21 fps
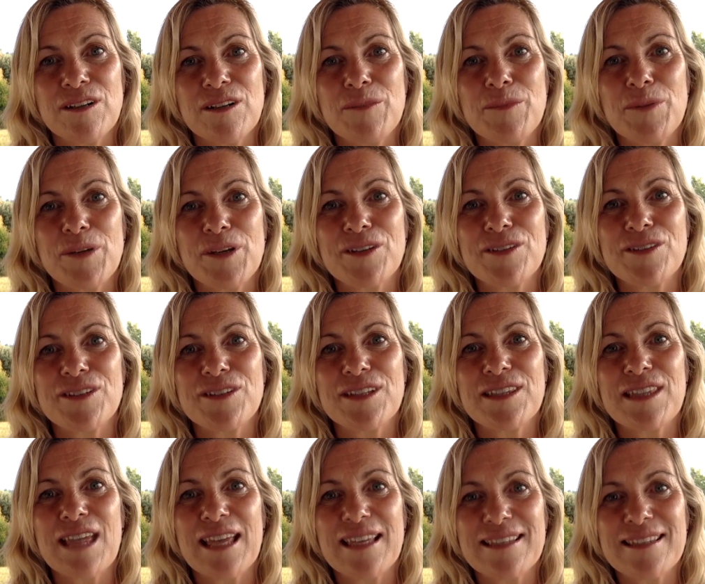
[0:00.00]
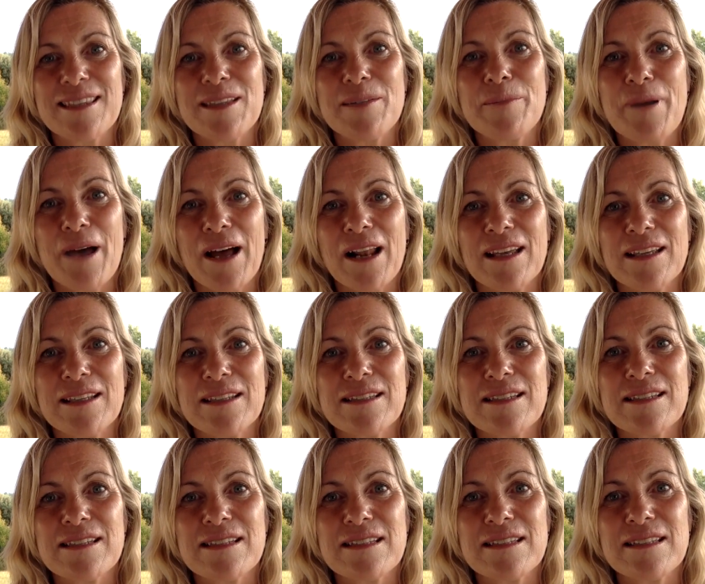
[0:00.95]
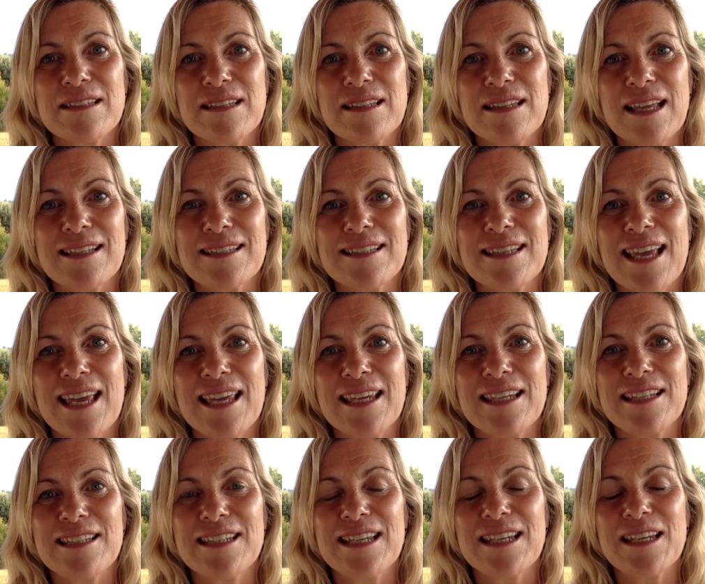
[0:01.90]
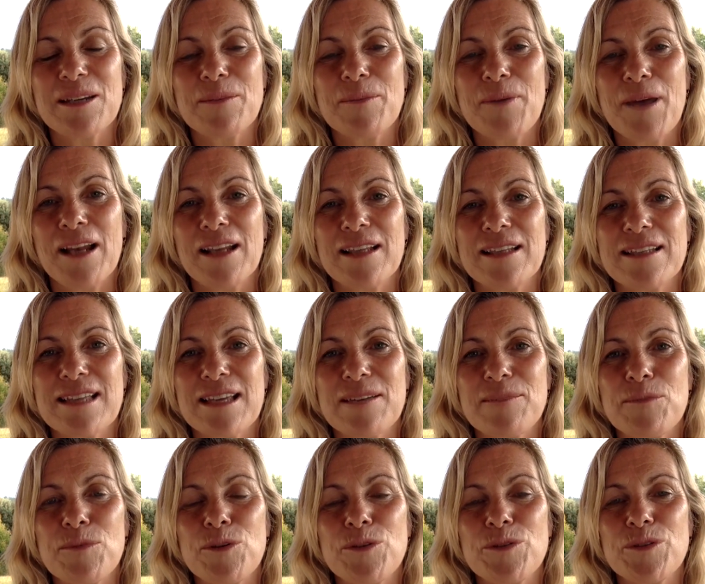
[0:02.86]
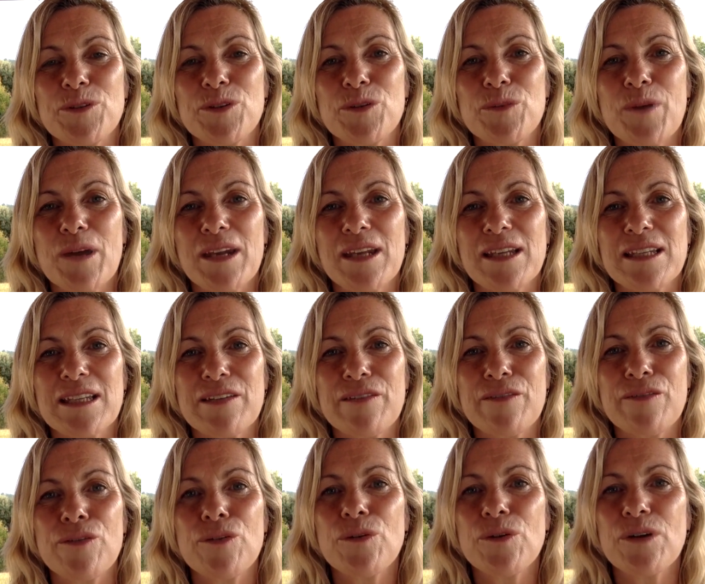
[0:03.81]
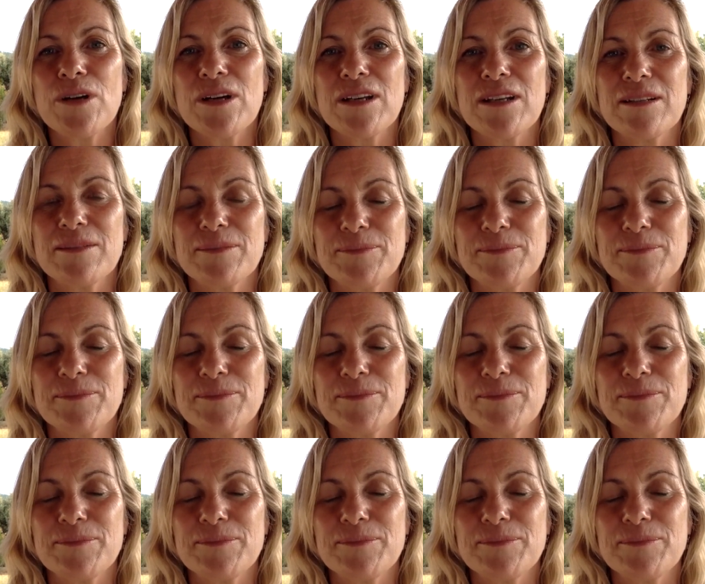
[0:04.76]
because that's the balance. That's the energetic balance that moves humanity forward.